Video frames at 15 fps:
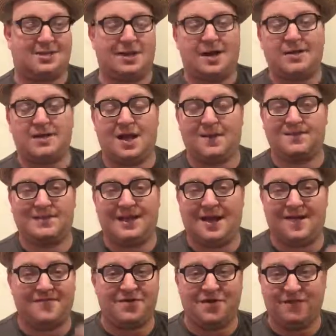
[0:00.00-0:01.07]
because a lot of times
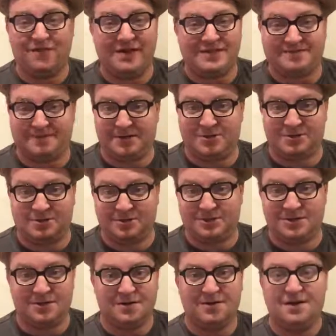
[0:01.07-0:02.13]
they have no face
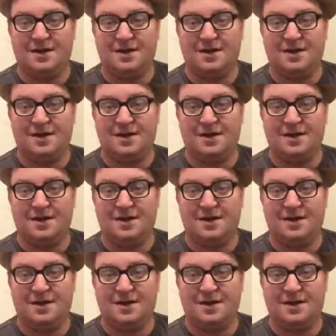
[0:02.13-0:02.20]
pictures.